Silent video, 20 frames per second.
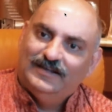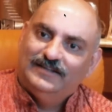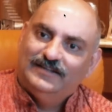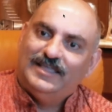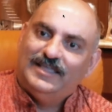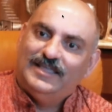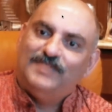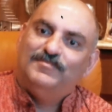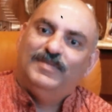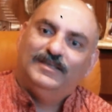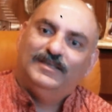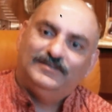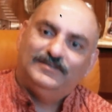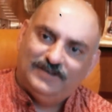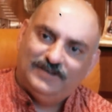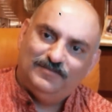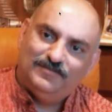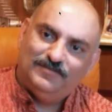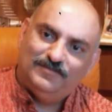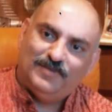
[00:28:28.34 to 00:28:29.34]
They missed
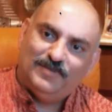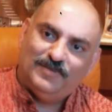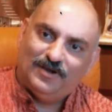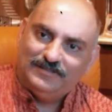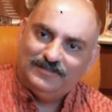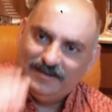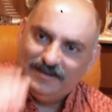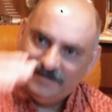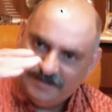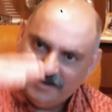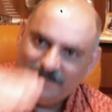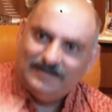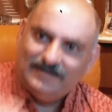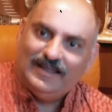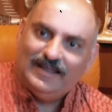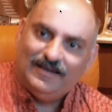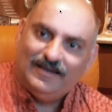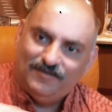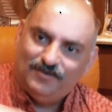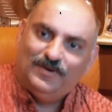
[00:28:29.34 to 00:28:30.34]
it because they didn't
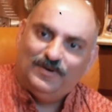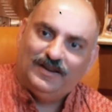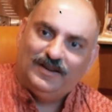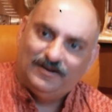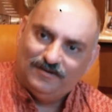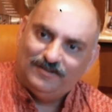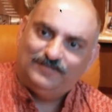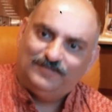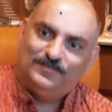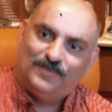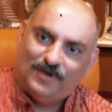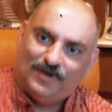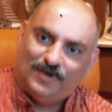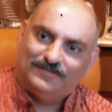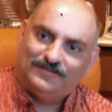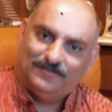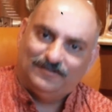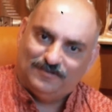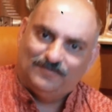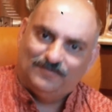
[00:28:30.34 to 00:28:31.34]
have a rigorous
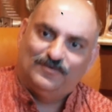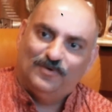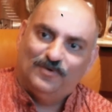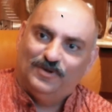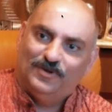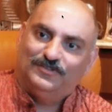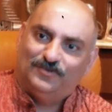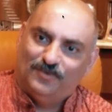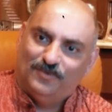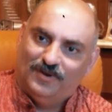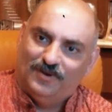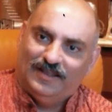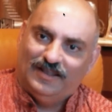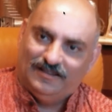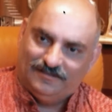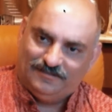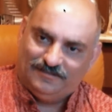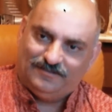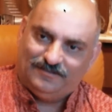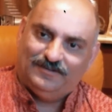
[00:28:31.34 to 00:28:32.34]
process of going through a
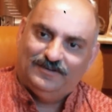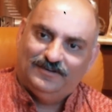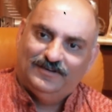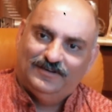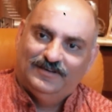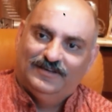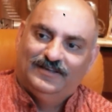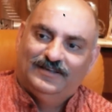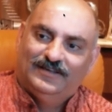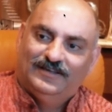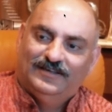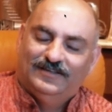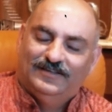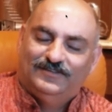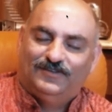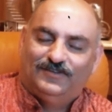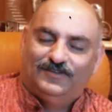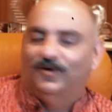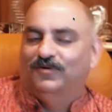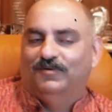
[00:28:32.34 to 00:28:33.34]
list.
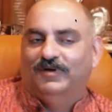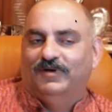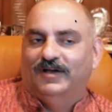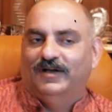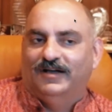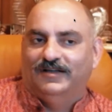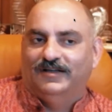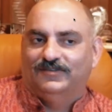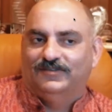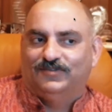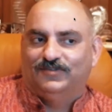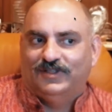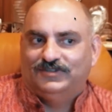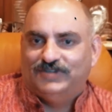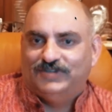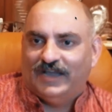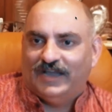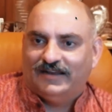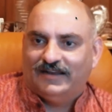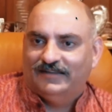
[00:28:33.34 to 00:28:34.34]
So the
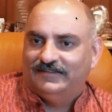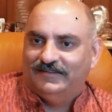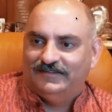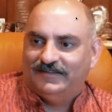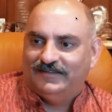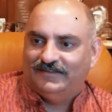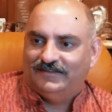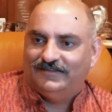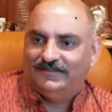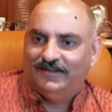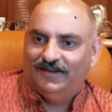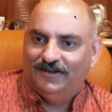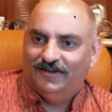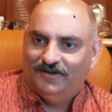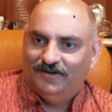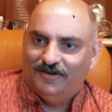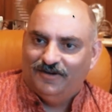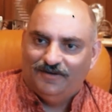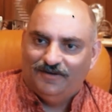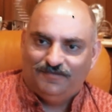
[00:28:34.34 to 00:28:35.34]
checklist is just
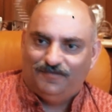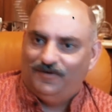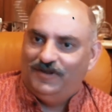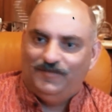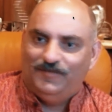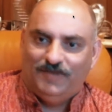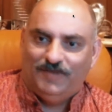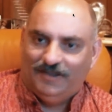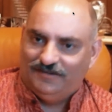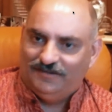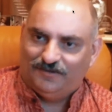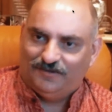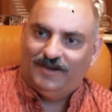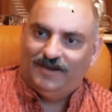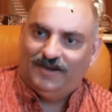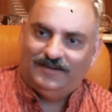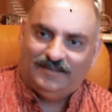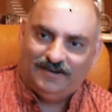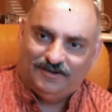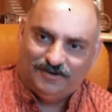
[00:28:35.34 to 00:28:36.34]
a freebie. It's a
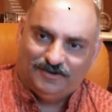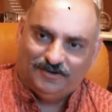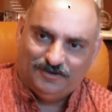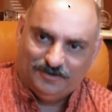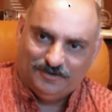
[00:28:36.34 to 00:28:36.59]
great thing to do.